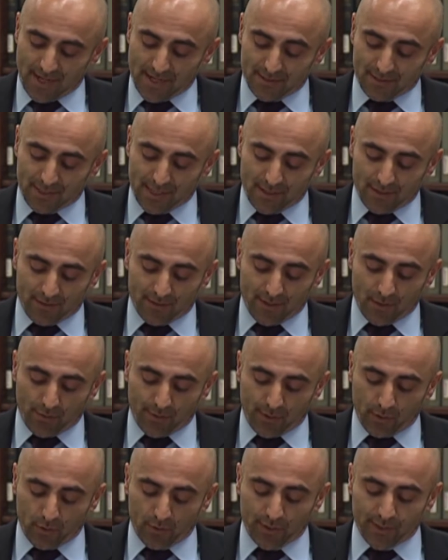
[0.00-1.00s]
and dared the
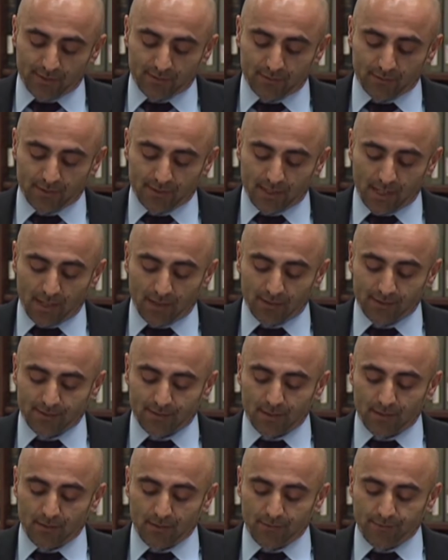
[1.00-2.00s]
authorities to
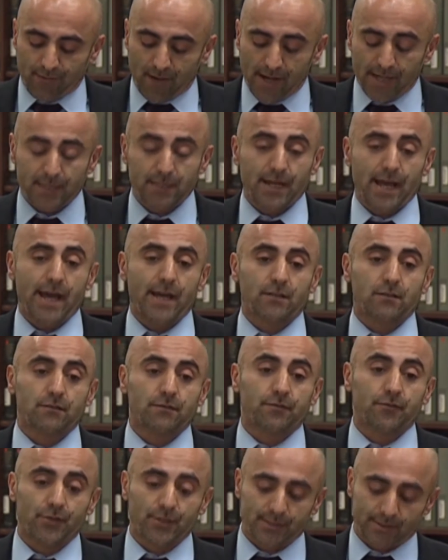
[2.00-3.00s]
silence their defiant act
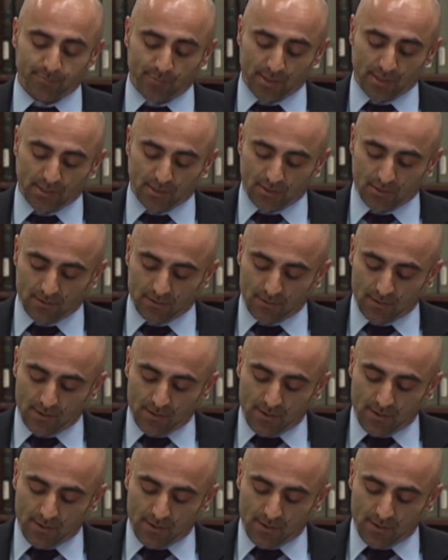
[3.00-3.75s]
of free speech.